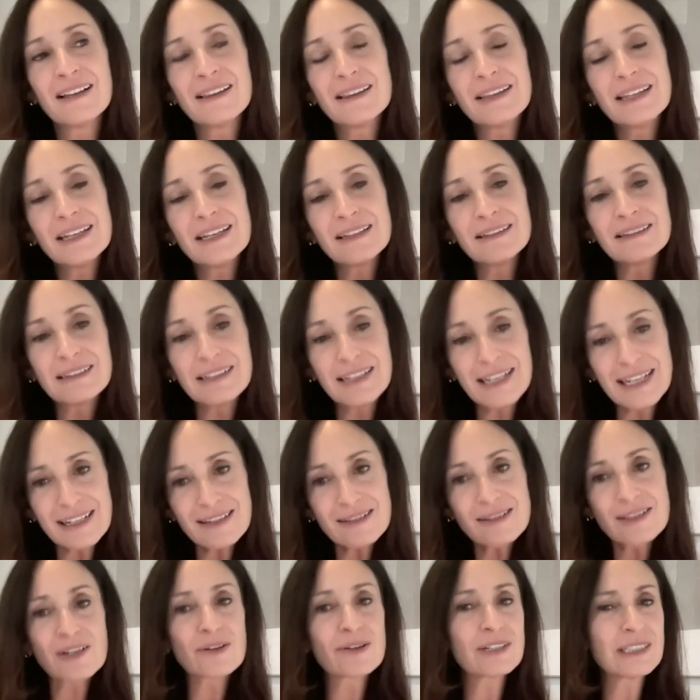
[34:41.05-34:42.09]
The
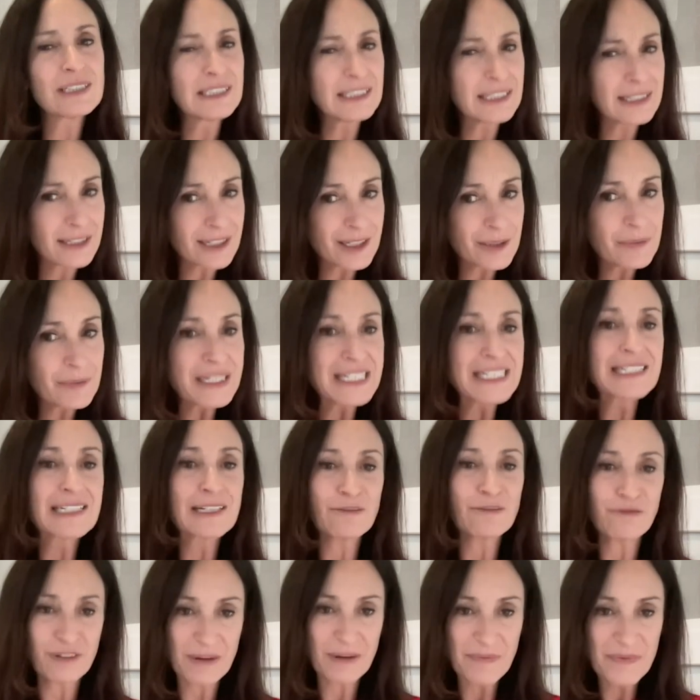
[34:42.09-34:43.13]
elites are a little bit
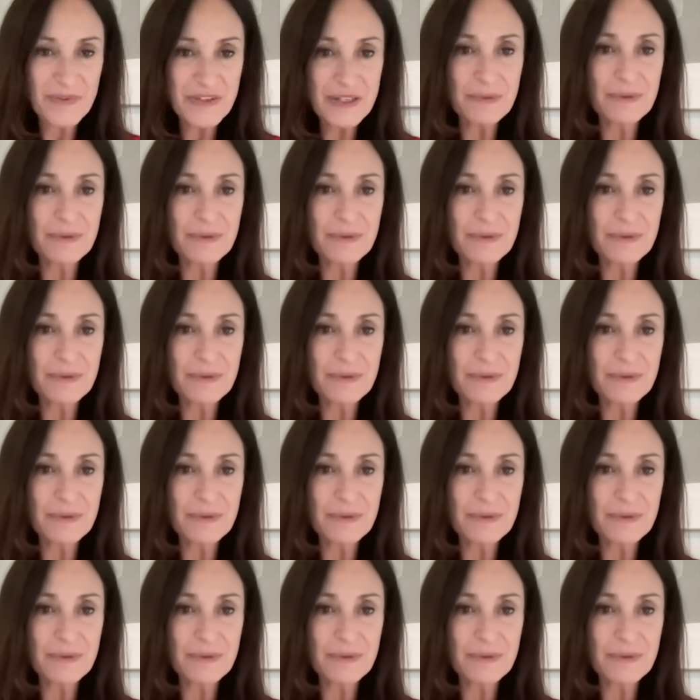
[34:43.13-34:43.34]
different.